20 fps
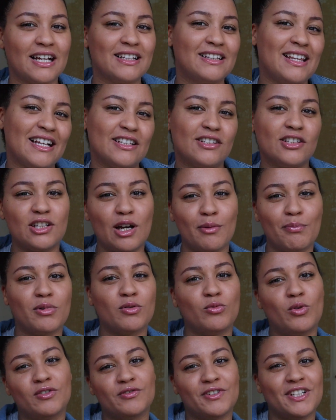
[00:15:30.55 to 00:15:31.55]
Like, that's the
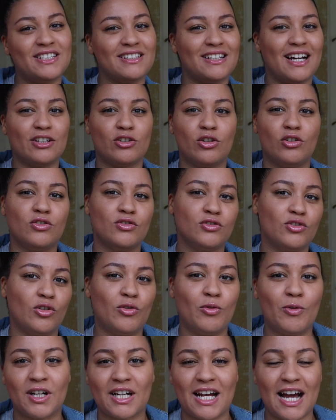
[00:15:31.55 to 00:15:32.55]
number one reason I don't,
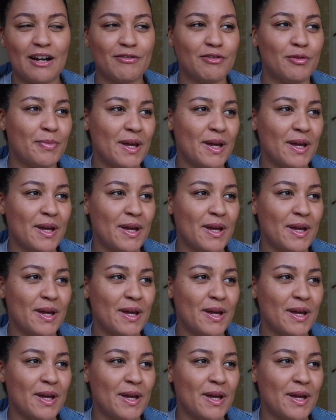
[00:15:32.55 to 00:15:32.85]
don't wanna have